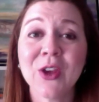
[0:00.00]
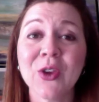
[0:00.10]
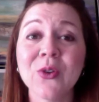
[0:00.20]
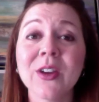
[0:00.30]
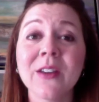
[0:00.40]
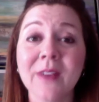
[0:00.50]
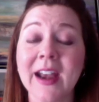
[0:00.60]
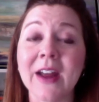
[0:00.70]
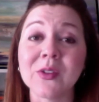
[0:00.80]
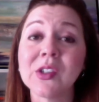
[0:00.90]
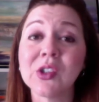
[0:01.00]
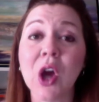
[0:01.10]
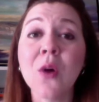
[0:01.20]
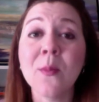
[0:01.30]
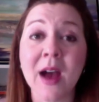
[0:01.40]
You can find out
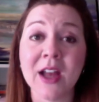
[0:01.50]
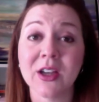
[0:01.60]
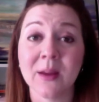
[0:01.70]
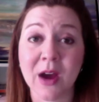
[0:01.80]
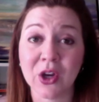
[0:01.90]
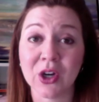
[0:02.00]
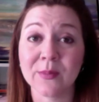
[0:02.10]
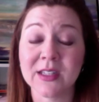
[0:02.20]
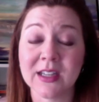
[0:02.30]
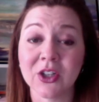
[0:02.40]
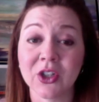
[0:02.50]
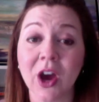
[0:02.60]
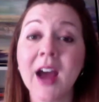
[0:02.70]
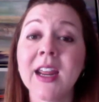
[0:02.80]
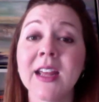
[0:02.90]
so much about your potential
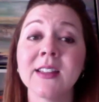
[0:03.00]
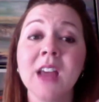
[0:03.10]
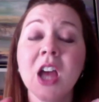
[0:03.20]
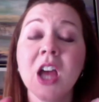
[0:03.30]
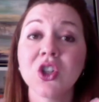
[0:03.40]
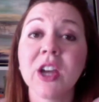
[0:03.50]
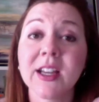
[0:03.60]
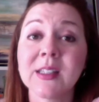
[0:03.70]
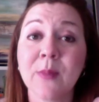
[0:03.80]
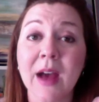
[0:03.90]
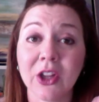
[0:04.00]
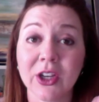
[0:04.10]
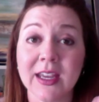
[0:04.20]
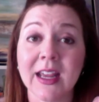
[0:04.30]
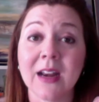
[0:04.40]
audience just by
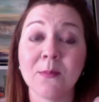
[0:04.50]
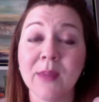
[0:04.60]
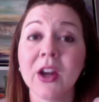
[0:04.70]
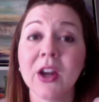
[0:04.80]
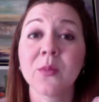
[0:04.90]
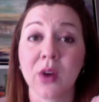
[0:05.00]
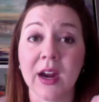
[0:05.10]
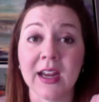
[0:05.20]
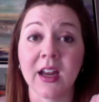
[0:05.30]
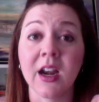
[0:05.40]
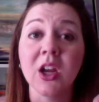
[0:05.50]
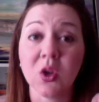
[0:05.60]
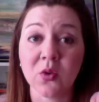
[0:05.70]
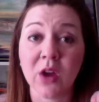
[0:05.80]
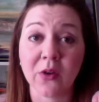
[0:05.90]
looking at a bigger brand
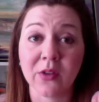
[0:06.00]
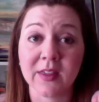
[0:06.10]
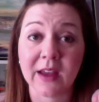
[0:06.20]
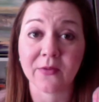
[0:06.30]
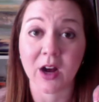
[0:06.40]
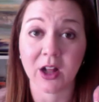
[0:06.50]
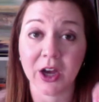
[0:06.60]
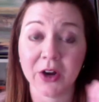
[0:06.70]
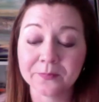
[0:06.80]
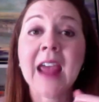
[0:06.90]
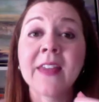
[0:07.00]
you know that they follow.